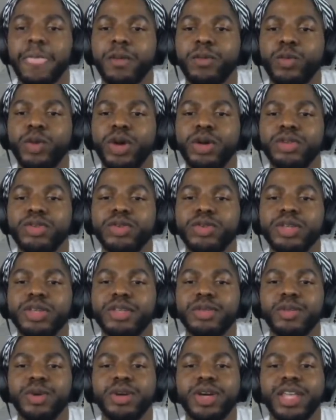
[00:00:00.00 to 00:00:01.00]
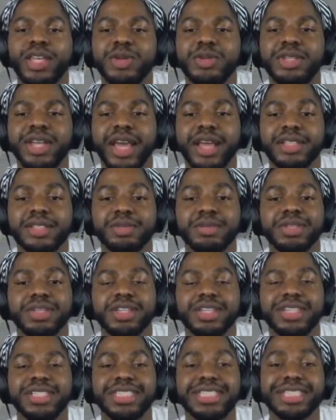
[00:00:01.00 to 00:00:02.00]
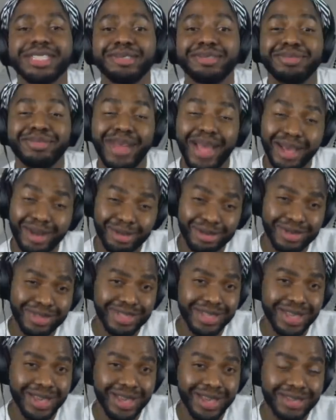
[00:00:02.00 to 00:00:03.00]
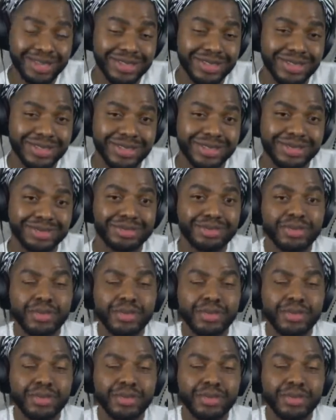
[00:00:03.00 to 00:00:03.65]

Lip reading: Will, can you dance, please? Not gonna dance.